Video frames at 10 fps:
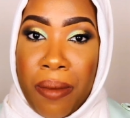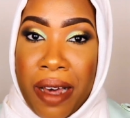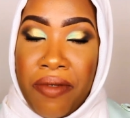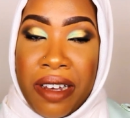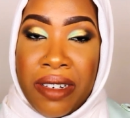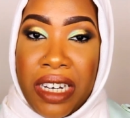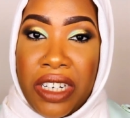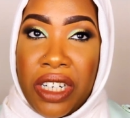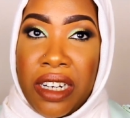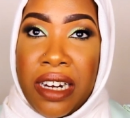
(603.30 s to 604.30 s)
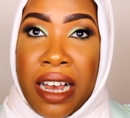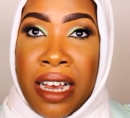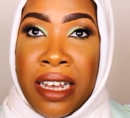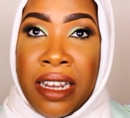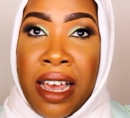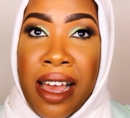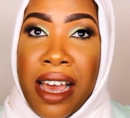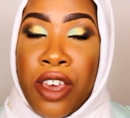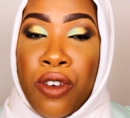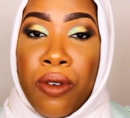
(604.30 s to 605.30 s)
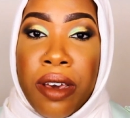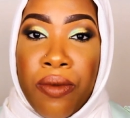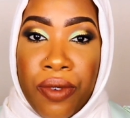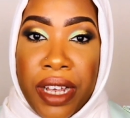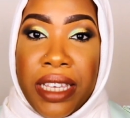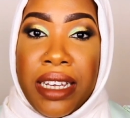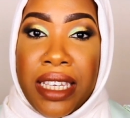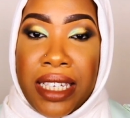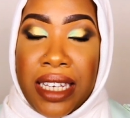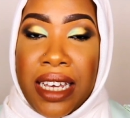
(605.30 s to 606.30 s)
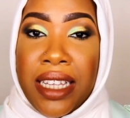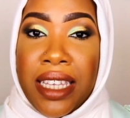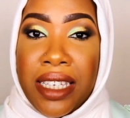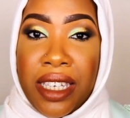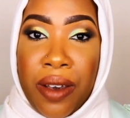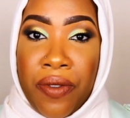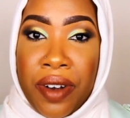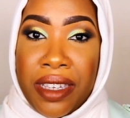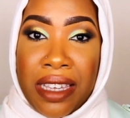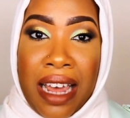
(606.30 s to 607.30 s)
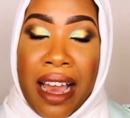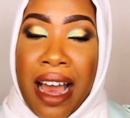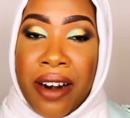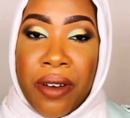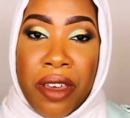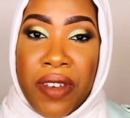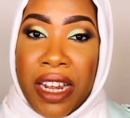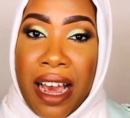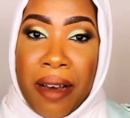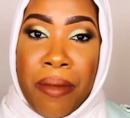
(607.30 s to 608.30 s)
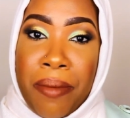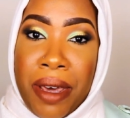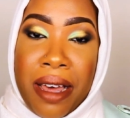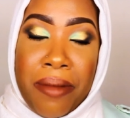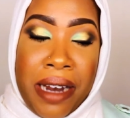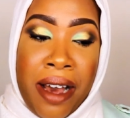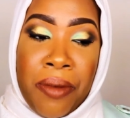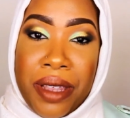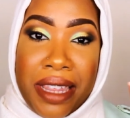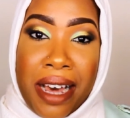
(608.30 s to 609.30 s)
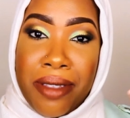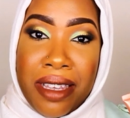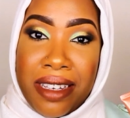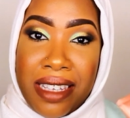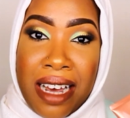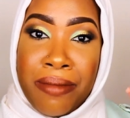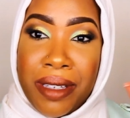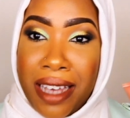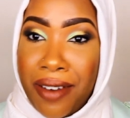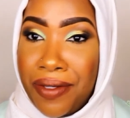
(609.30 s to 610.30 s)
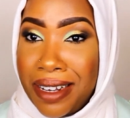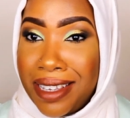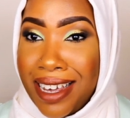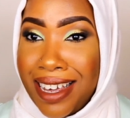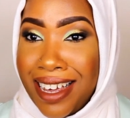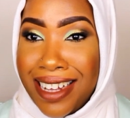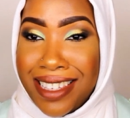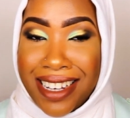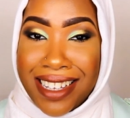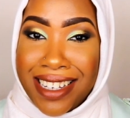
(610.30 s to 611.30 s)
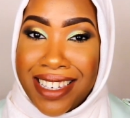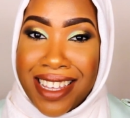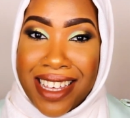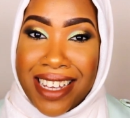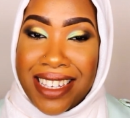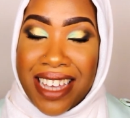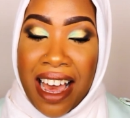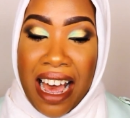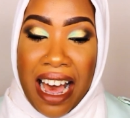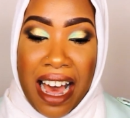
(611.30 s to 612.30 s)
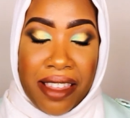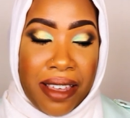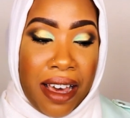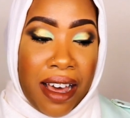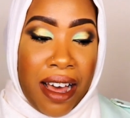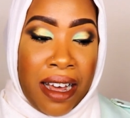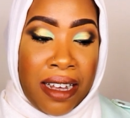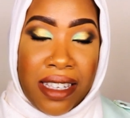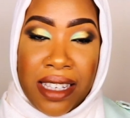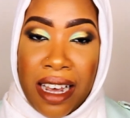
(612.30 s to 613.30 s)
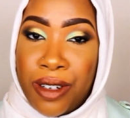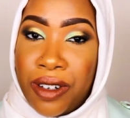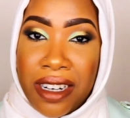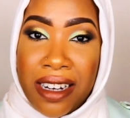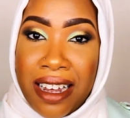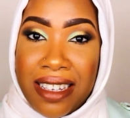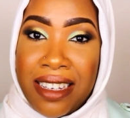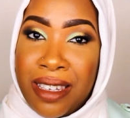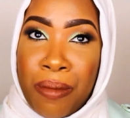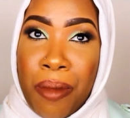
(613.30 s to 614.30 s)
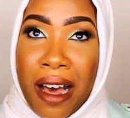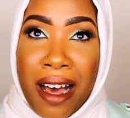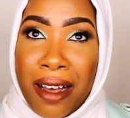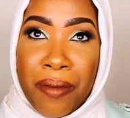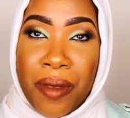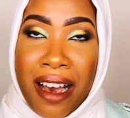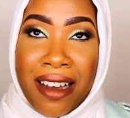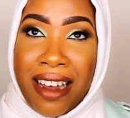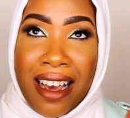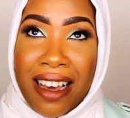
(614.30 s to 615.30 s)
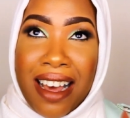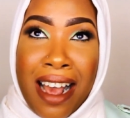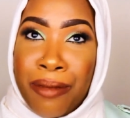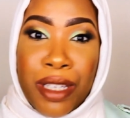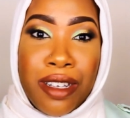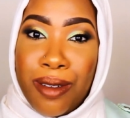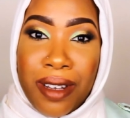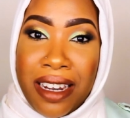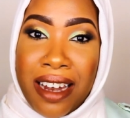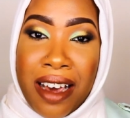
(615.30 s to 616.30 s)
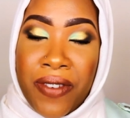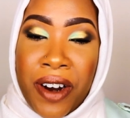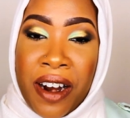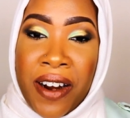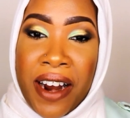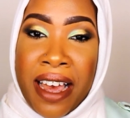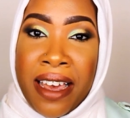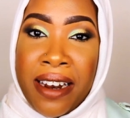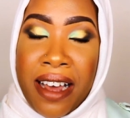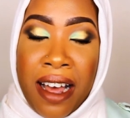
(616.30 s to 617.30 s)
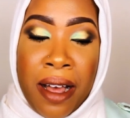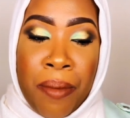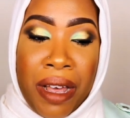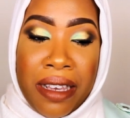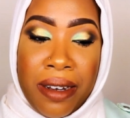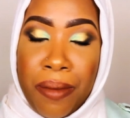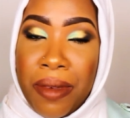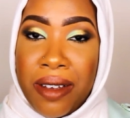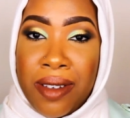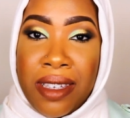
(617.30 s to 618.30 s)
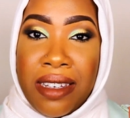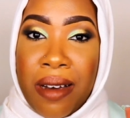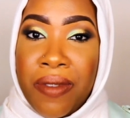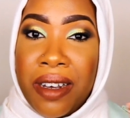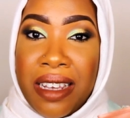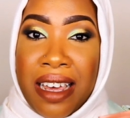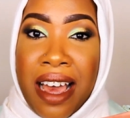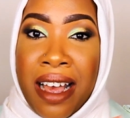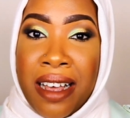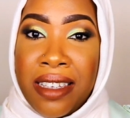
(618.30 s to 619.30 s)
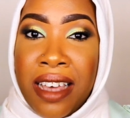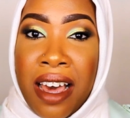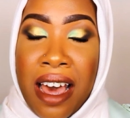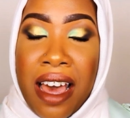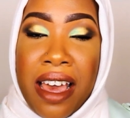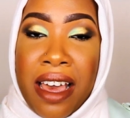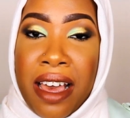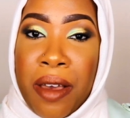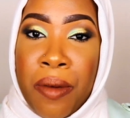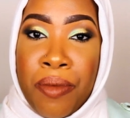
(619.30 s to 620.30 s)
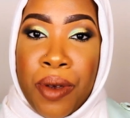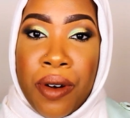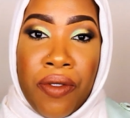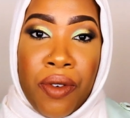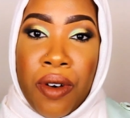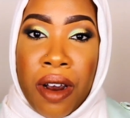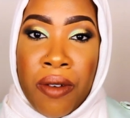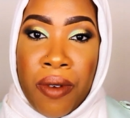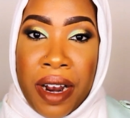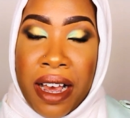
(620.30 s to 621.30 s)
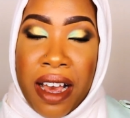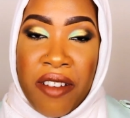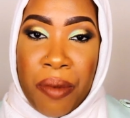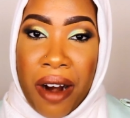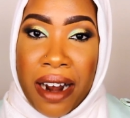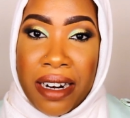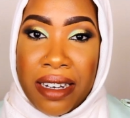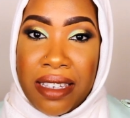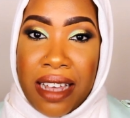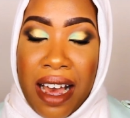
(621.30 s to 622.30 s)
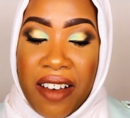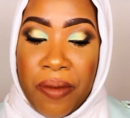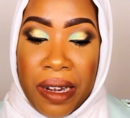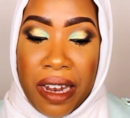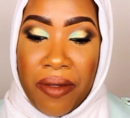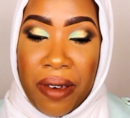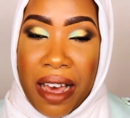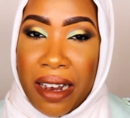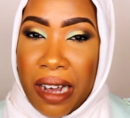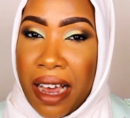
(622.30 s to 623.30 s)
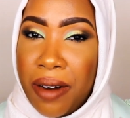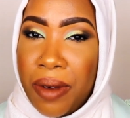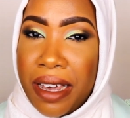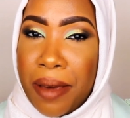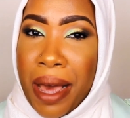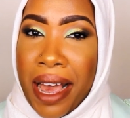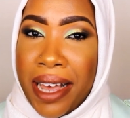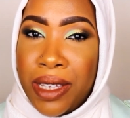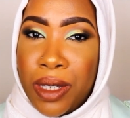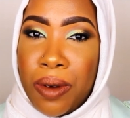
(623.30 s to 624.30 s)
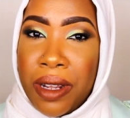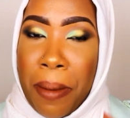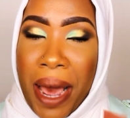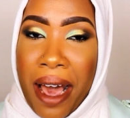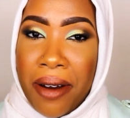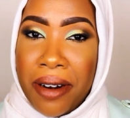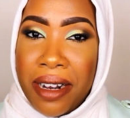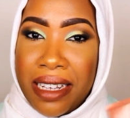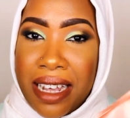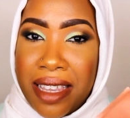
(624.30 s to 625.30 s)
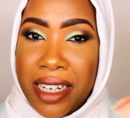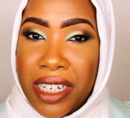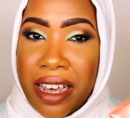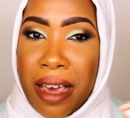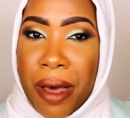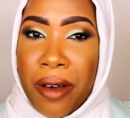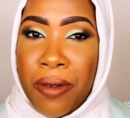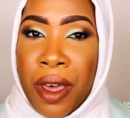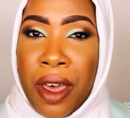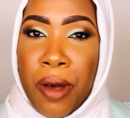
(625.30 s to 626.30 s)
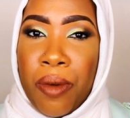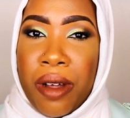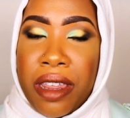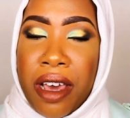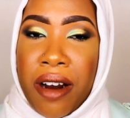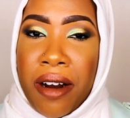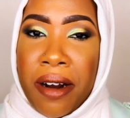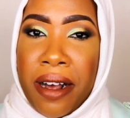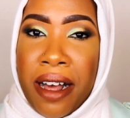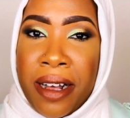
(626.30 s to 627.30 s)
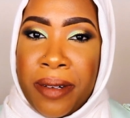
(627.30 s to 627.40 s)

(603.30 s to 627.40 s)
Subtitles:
on my foundation, and you can really see the difference. Like, I don't even like my makeup now without this. I'm definitely addicted to this. I think Sandra Deluxe is bomb. I like absolutely love her, and Melanie Mills definitely has a beautiful array of products that I've been loving. I kind of want to get my hands on the powder because I think she came out with her